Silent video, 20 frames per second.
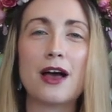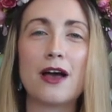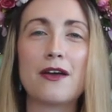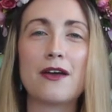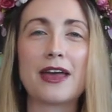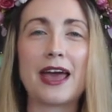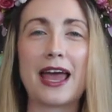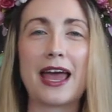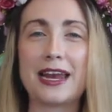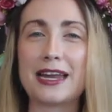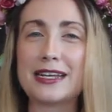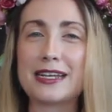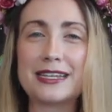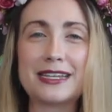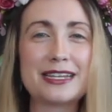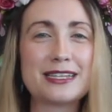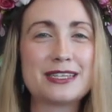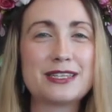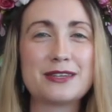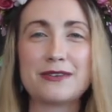okay let,
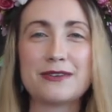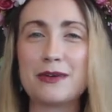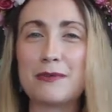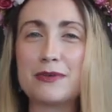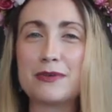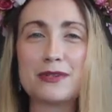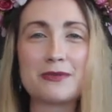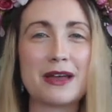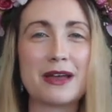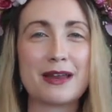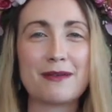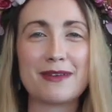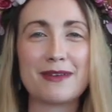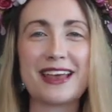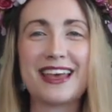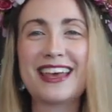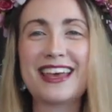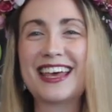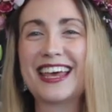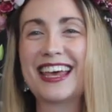let's do it you're persuading me